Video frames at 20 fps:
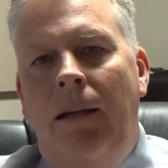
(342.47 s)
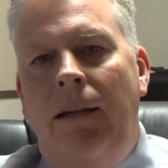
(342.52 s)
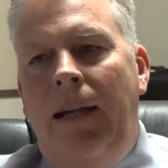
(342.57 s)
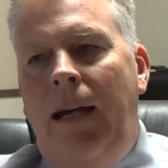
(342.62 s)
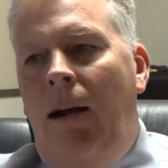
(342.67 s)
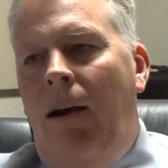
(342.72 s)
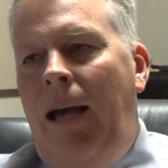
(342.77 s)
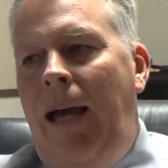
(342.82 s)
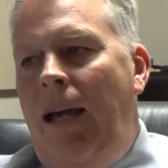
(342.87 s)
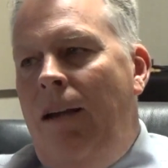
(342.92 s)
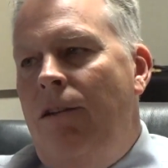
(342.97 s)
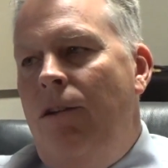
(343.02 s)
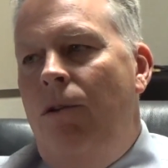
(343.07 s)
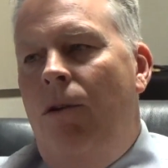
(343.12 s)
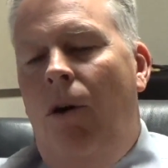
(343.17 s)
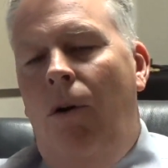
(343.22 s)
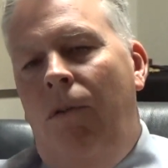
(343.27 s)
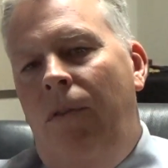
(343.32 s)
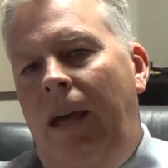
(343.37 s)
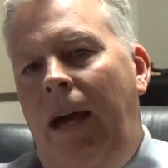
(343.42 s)
Now, had
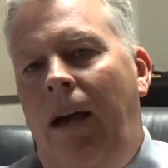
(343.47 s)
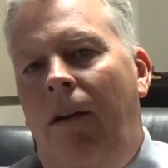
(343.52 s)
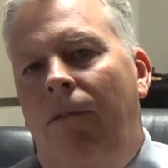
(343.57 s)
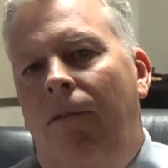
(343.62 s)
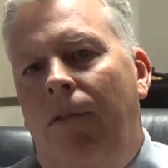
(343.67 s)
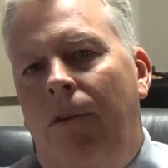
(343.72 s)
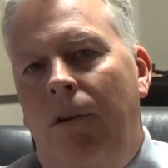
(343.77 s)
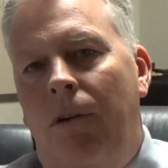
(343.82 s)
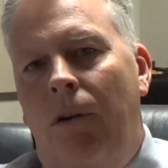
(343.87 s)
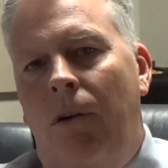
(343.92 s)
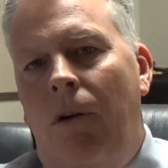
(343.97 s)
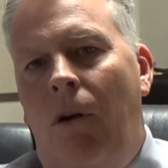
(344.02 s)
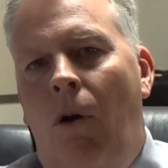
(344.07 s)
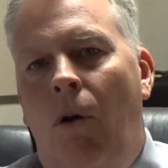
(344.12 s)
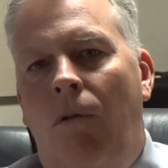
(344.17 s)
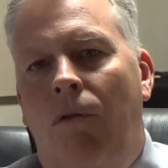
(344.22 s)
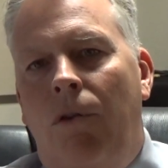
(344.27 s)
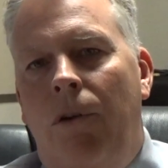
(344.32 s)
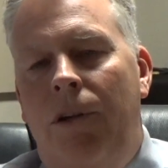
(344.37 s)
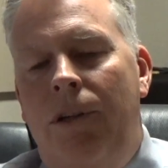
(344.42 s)
you owned that for
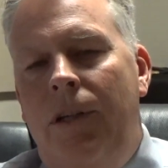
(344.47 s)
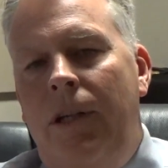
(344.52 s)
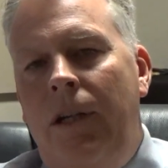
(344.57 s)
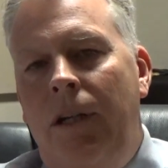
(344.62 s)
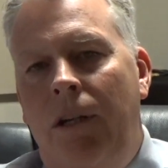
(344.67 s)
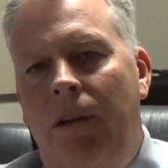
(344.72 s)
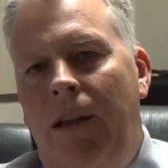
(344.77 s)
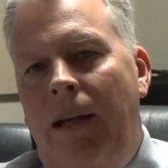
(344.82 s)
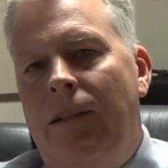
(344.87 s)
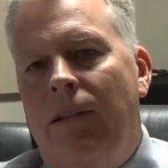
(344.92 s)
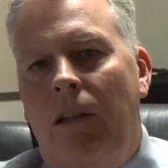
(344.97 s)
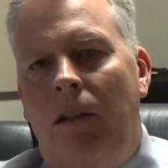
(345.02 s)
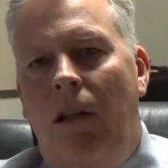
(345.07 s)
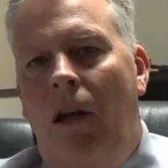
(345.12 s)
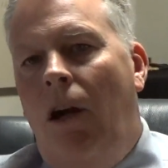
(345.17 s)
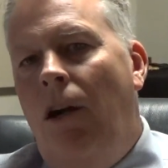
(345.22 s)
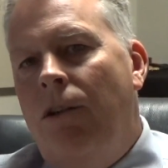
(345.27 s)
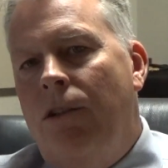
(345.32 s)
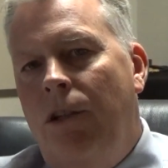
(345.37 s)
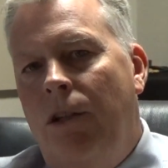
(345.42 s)
over a year, that's a
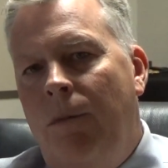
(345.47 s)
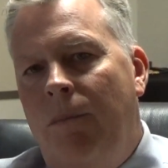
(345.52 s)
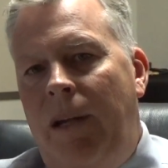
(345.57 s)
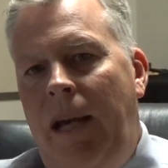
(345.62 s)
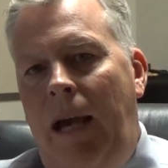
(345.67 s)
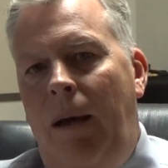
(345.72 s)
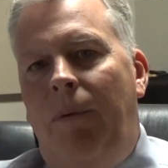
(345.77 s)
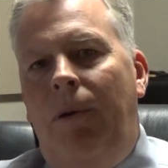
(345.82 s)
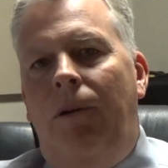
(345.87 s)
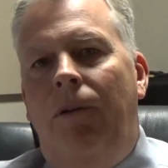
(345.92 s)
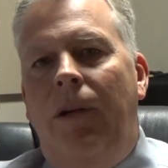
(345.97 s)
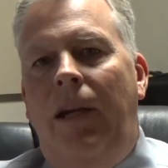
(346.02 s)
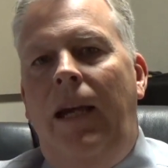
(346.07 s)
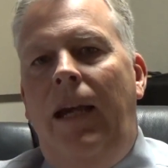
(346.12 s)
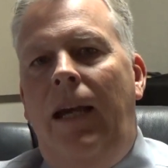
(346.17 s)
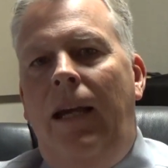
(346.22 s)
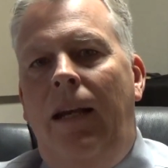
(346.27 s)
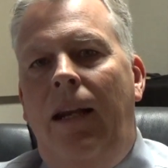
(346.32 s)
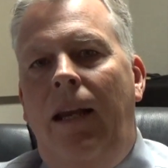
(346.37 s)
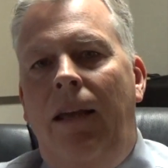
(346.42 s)
long-term capital
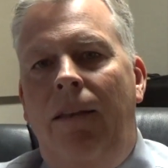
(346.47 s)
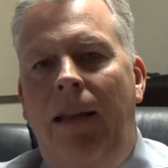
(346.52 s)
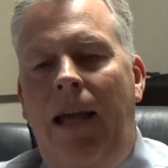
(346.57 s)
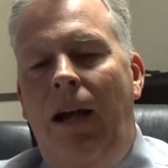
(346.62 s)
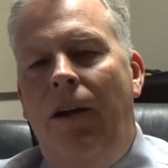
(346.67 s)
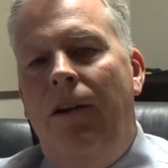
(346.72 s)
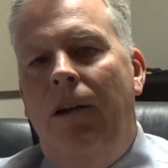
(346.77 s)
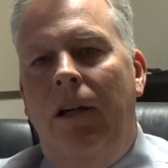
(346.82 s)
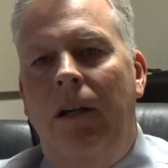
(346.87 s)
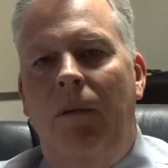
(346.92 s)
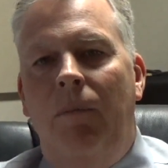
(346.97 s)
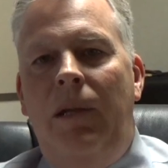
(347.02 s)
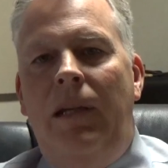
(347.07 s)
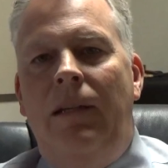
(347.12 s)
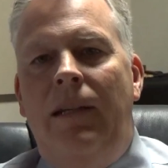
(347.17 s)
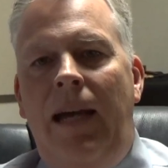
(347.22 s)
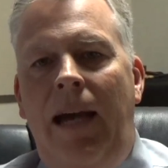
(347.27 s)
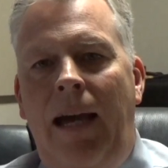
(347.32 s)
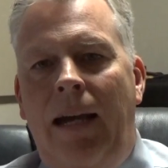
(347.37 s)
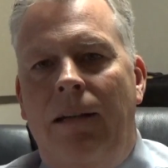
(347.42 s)
gain, and now you're going to be
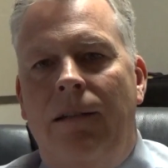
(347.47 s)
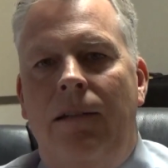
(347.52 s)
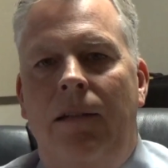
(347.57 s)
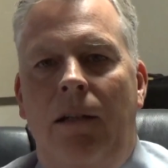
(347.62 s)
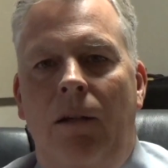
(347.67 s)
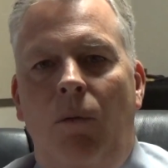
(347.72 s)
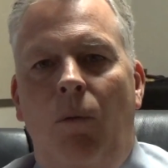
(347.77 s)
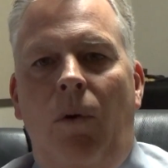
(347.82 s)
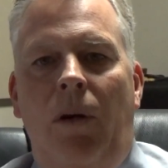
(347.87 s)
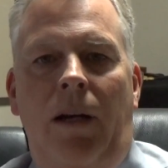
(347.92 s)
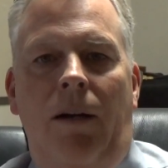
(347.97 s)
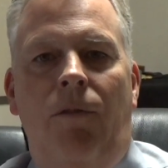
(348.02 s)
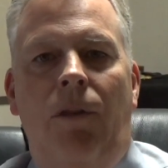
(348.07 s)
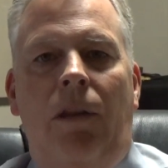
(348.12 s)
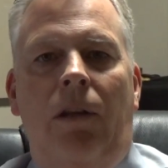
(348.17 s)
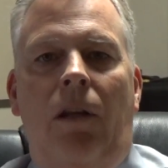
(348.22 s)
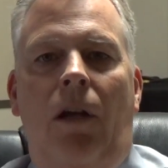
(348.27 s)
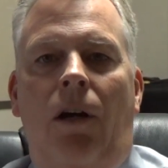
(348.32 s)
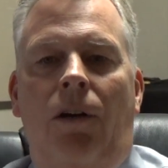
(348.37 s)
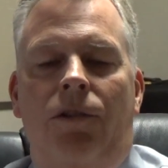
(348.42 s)
taxed at whatever
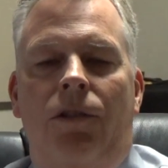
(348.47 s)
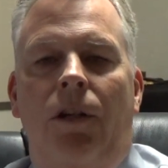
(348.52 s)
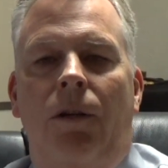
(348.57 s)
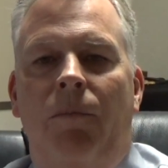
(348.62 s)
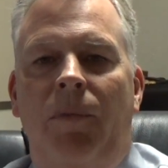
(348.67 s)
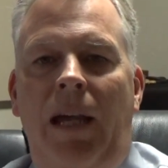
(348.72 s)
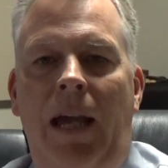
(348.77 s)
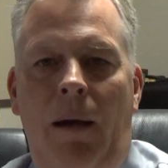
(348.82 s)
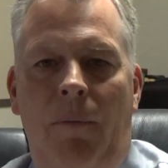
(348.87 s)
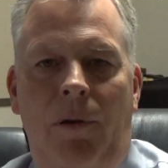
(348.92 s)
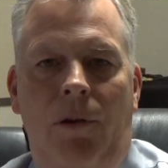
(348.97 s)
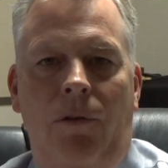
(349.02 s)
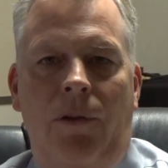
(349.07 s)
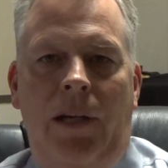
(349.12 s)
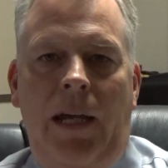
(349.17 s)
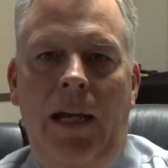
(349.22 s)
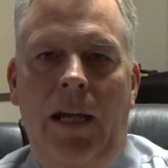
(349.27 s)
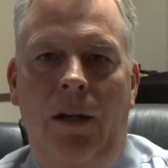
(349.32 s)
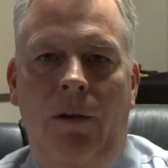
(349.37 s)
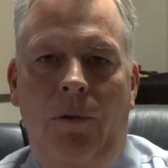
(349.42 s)
the long-term capital
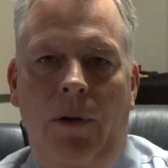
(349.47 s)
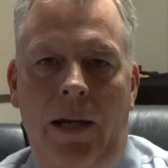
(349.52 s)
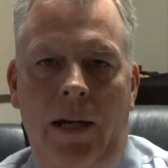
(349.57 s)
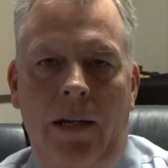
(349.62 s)
gains